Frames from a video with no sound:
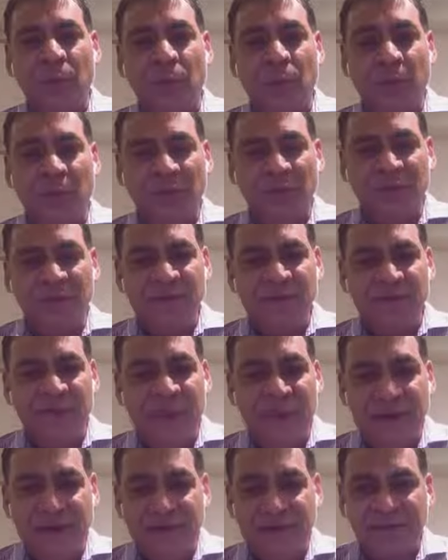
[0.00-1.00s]
all of this
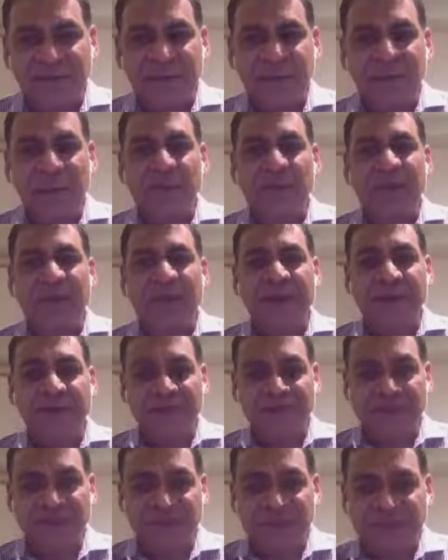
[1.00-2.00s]
active therapy to
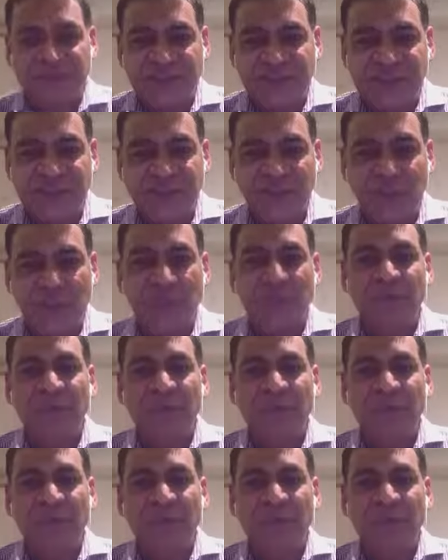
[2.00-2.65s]
get them stable